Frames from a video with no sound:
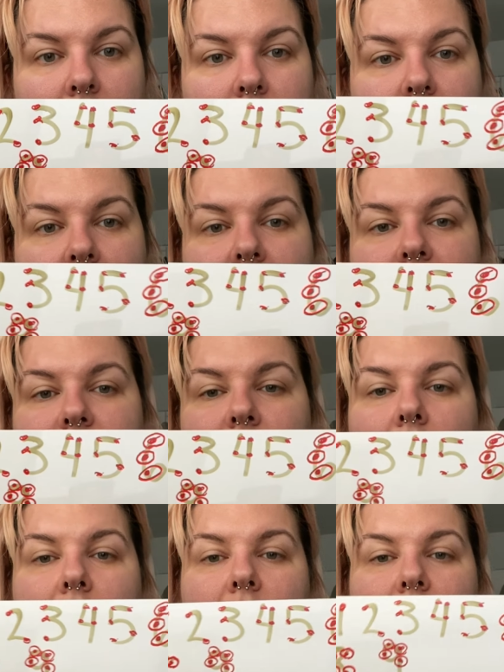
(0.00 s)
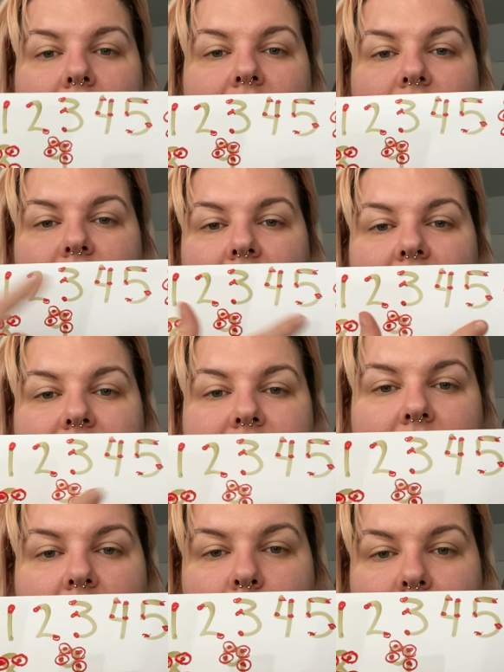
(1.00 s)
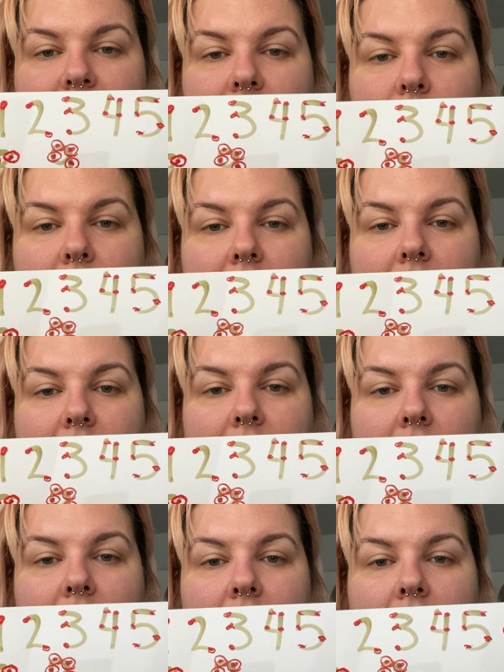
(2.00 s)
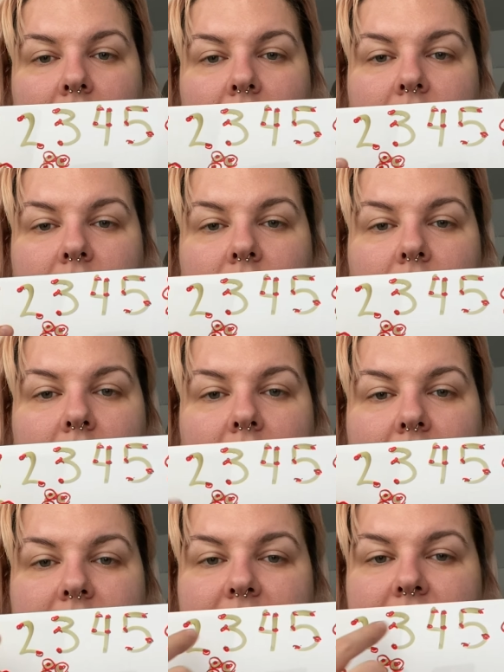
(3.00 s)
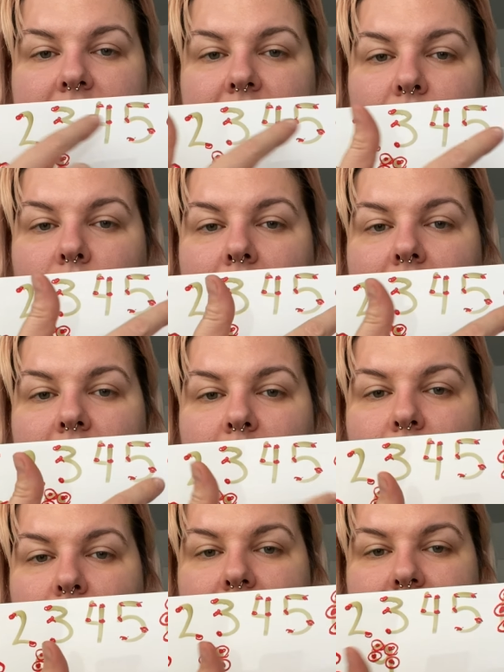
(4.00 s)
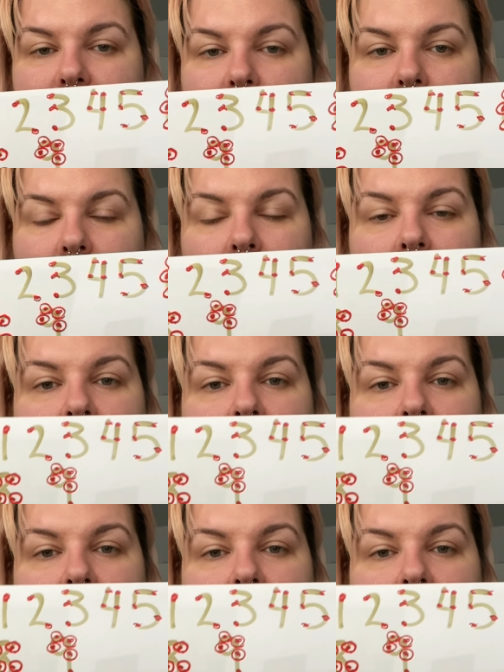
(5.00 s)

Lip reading: Okay, so I'll leave these up so we can look and to see where the points are.